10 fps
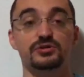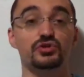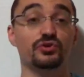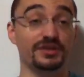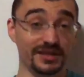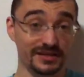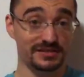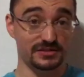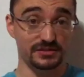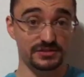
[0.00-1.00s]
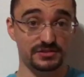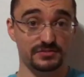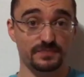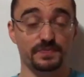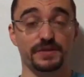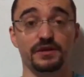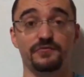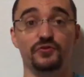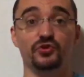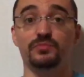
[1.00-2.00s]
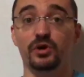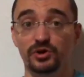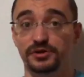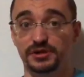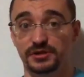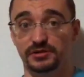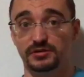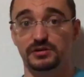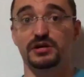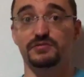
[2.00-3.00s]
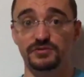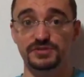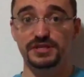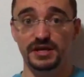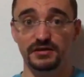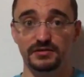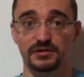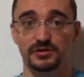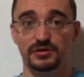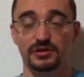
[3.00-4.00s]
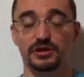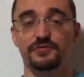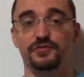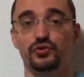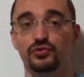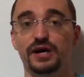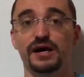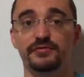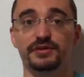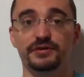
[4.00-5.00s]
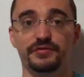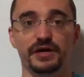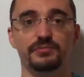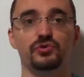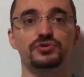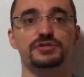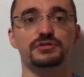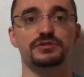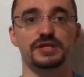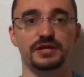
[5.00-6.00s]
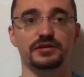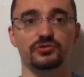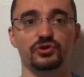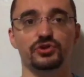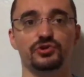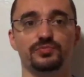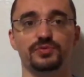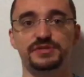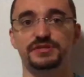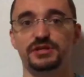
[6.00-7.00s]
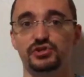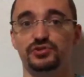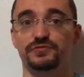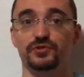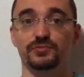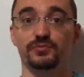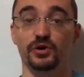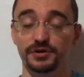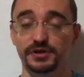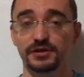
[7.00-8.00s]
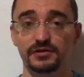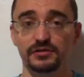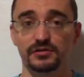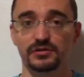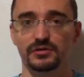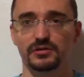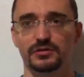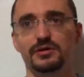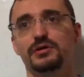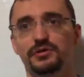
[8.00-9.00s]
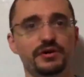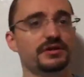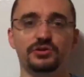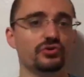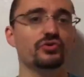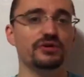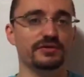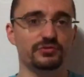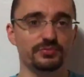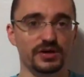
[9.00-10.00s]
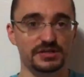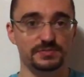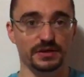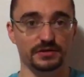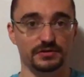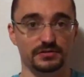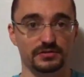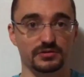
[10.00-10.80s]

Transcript: So in essence, if your marketing covers that, if you have enough eyeballs taking a look at your presentation from marketing, great, and you don't have to prospect.